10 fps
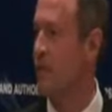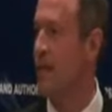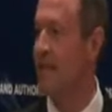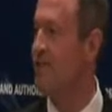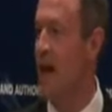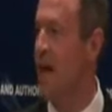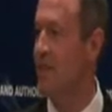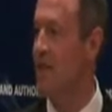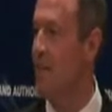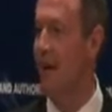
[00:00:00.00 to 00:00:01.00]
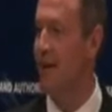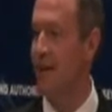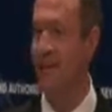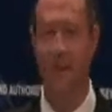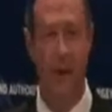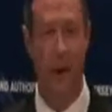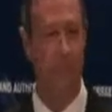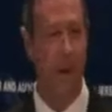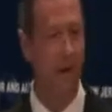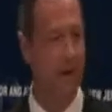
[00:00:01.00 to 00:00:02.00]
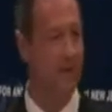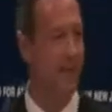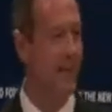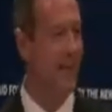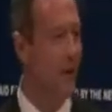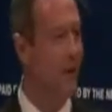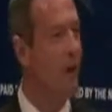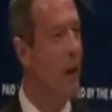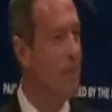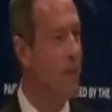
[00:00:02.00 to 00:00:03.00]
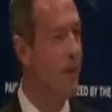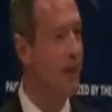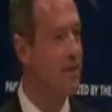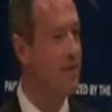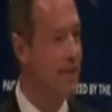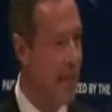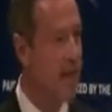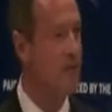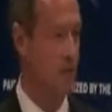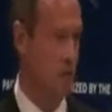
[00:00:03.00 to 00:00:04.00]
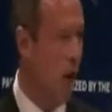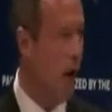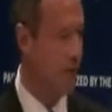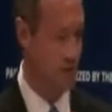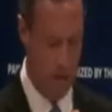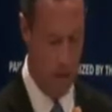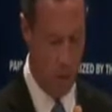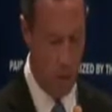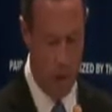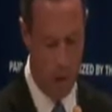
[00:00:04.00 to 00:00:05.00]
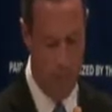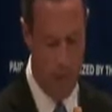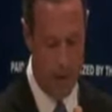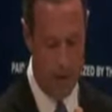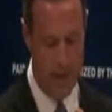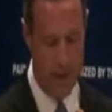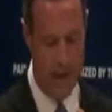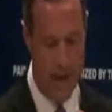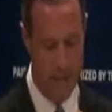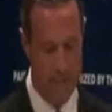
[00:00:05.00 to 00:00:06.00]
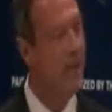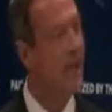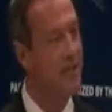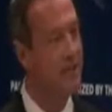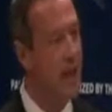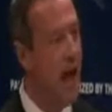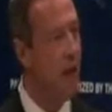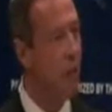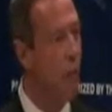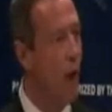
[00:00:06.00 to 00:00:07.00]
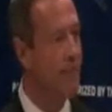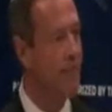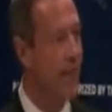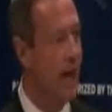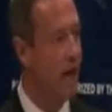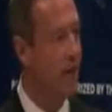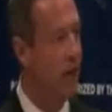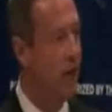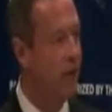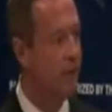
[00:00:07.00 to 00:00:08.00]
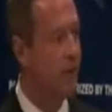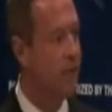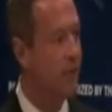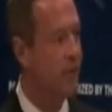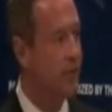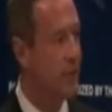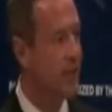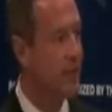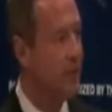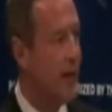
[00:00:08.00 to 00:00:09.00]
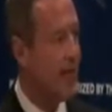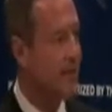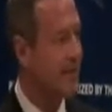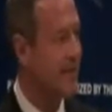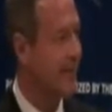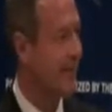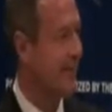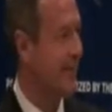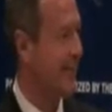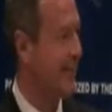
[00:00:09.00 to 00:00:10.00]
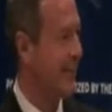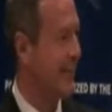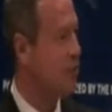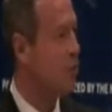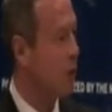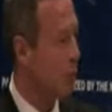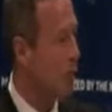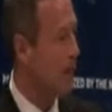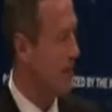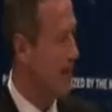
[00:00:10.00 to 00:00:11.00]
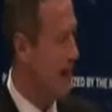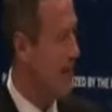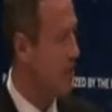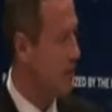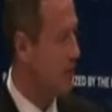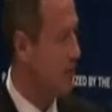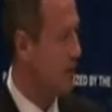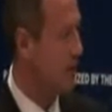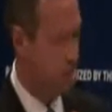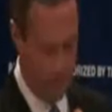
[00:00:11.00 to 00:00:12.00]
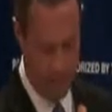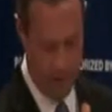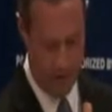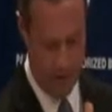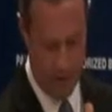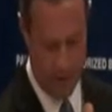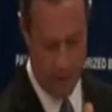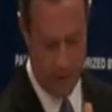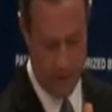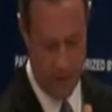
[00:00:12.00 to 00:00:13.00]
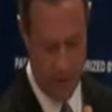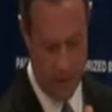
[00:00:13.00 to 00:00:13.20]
That's not the America that our parents and our grandparents gave to us. We are better than that. It's not what the other countries are doing to us. It's what we are not doing for ourselves.